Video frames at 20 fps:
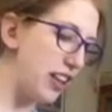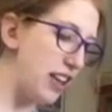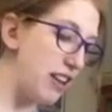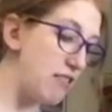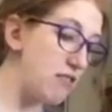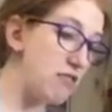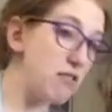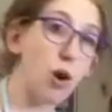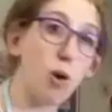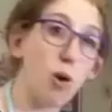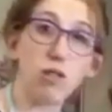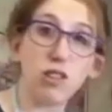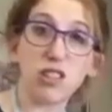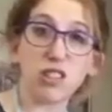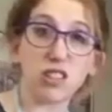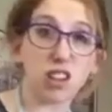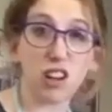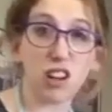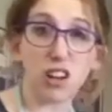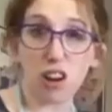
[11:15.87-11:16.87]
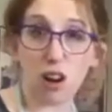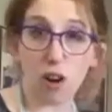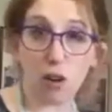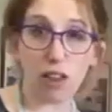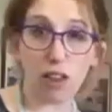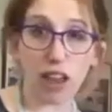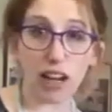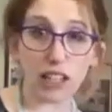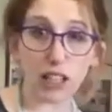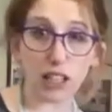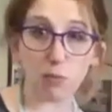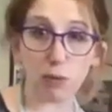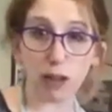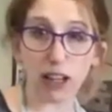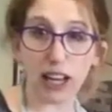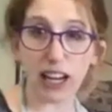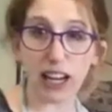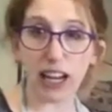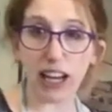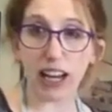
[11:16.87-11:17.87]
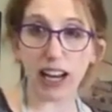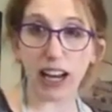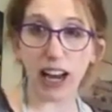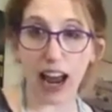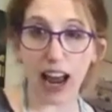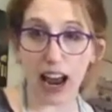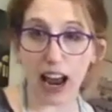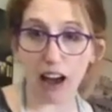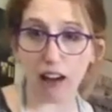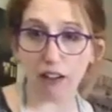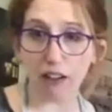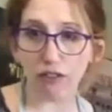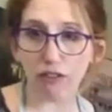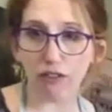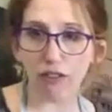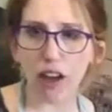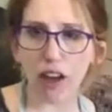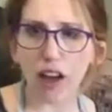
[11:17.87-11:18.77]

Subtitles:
and no one's going to know that it's split in half.